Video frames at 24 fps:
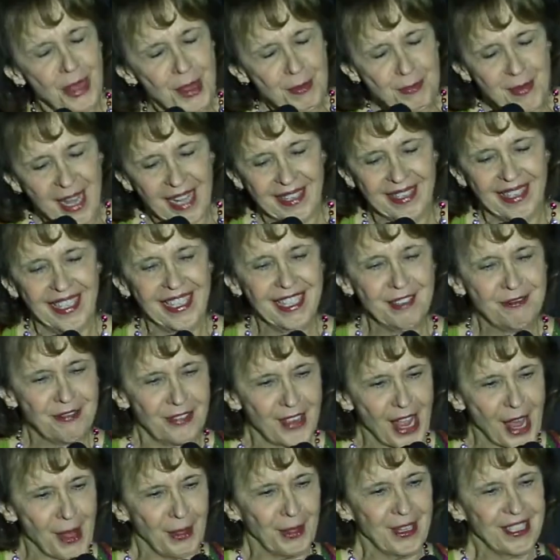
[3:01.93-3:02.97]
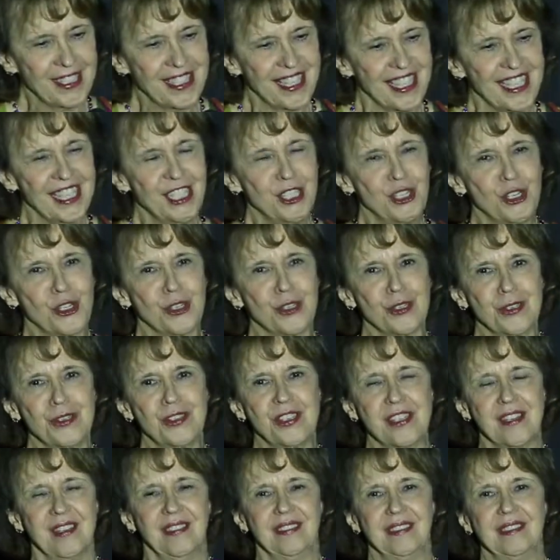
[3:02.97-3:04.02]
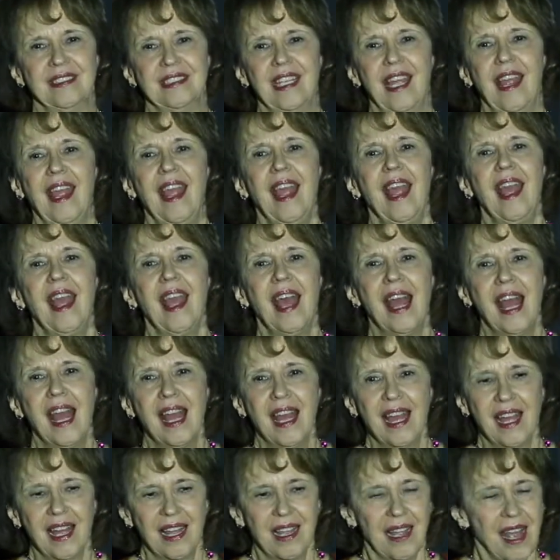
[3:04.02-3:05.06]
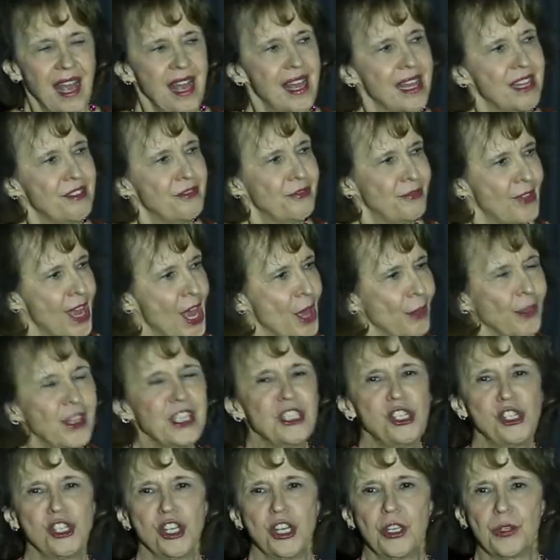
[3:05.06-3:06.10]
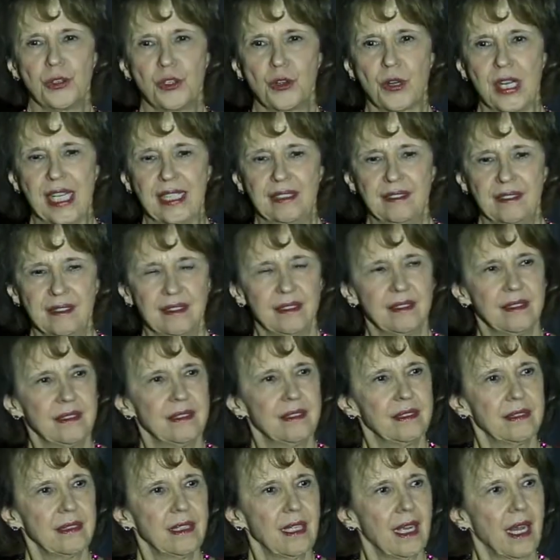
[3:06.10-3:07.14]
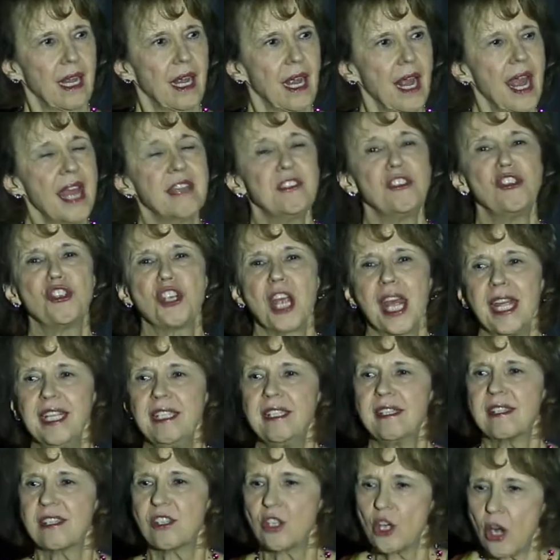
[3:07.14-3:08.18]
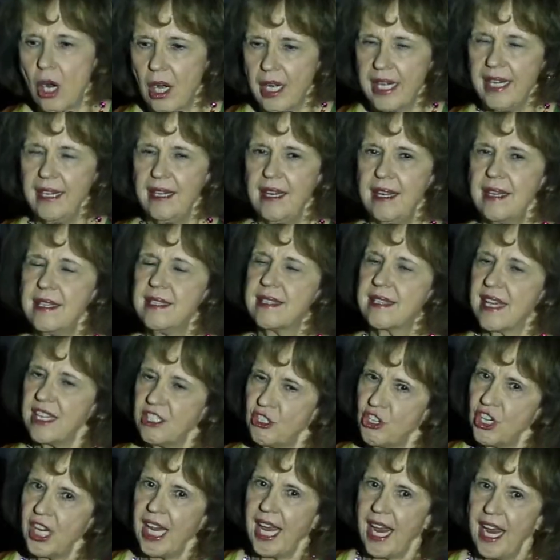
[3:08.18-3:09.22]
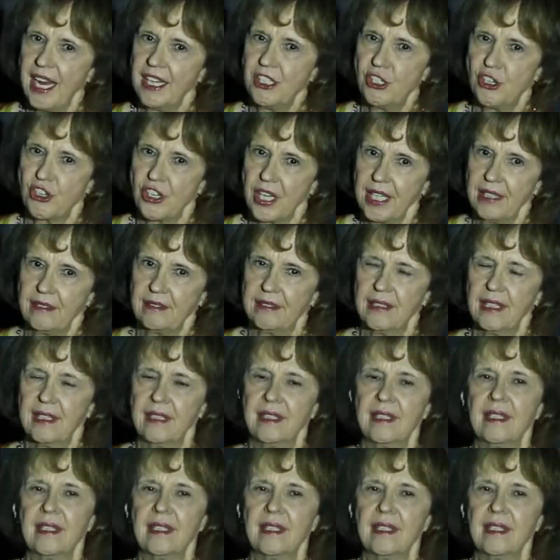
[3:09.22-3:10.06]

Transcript: the money, found the teachers, found the children, and Jay started his education